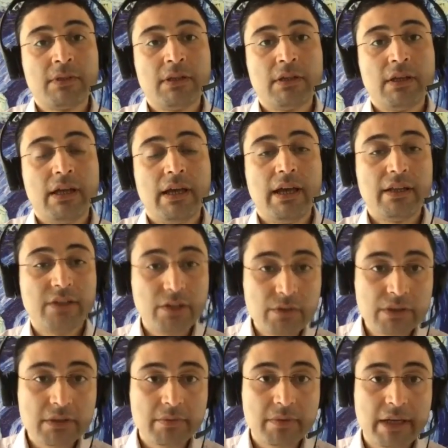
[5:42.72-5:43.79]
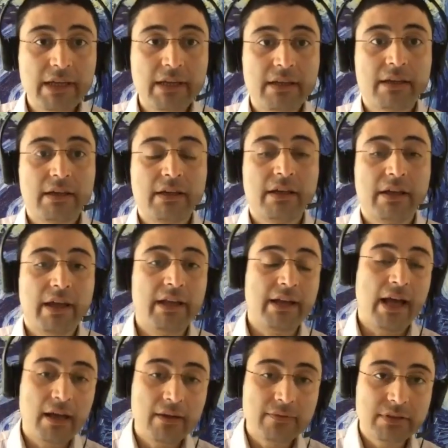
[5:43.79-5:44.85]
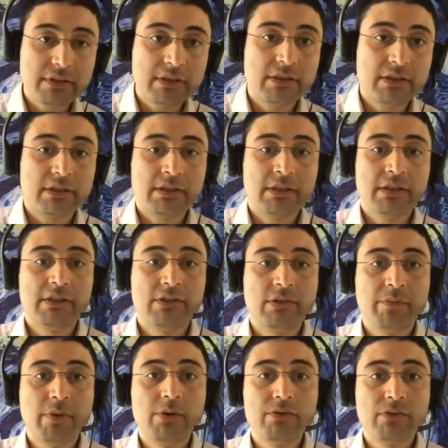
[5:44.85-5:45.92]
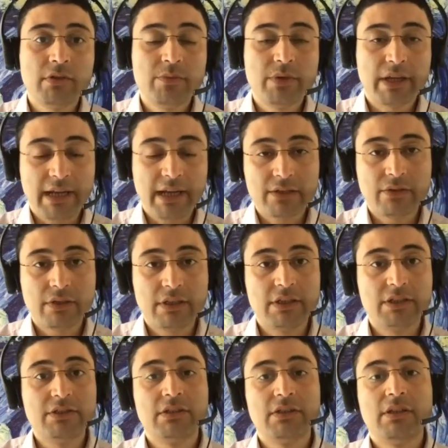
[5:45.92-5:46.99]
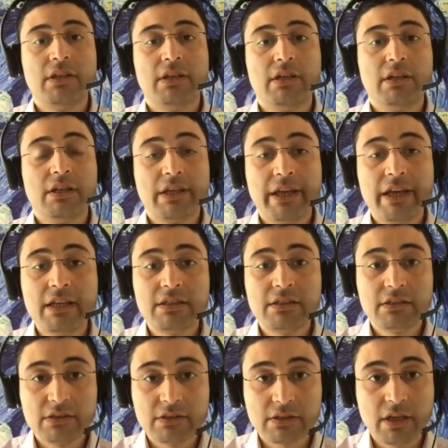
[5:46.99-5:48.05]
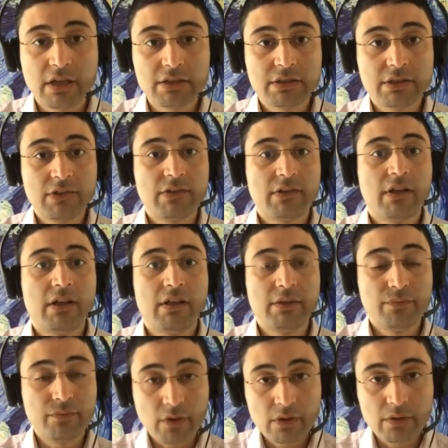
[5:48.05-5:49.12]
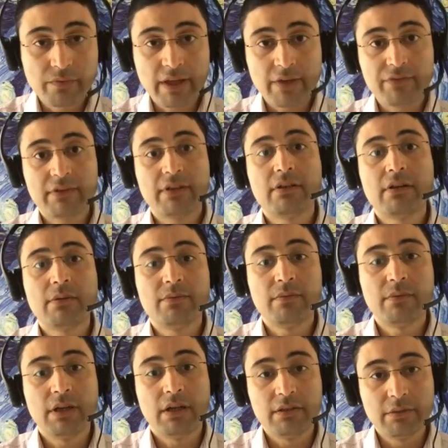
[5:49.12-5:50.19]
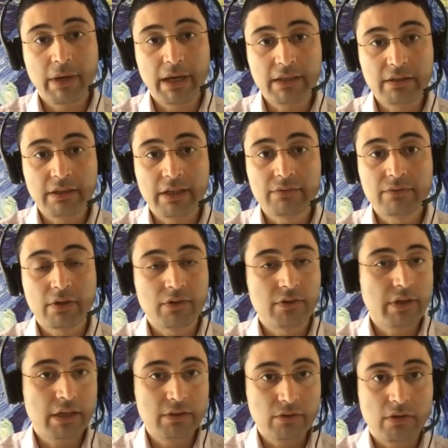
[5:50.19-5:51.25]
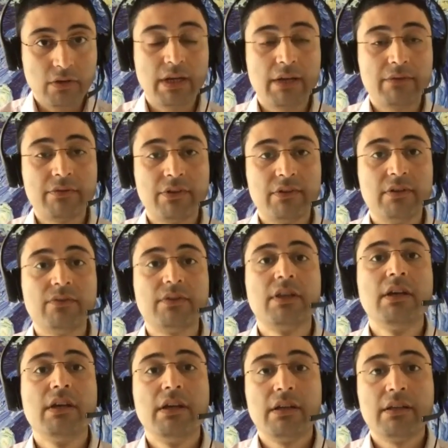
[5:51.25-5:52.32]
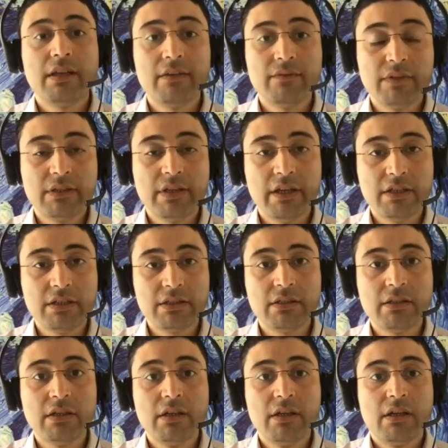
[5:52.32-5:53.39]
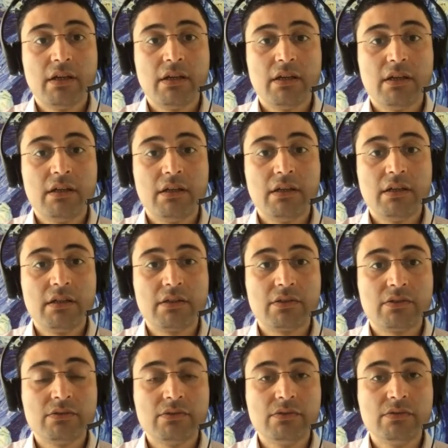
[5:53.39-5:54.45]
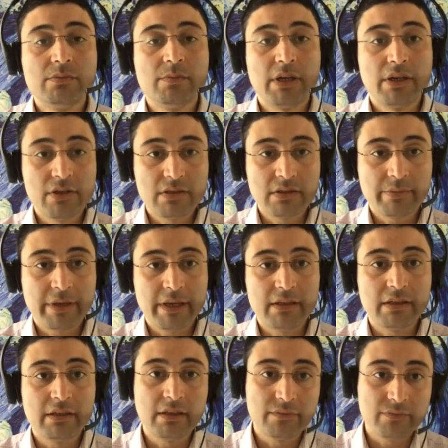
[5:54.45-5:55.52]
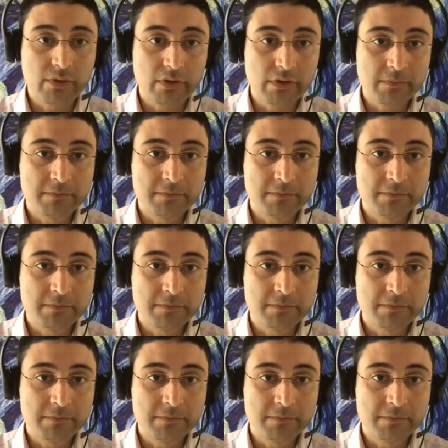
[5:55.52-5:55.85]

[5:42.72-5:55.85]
And during the break and after the symposium, you can actually engage in the discussions on the forum we have set up on the Mighty Networks, and you all have received the invitation to participate in that forum.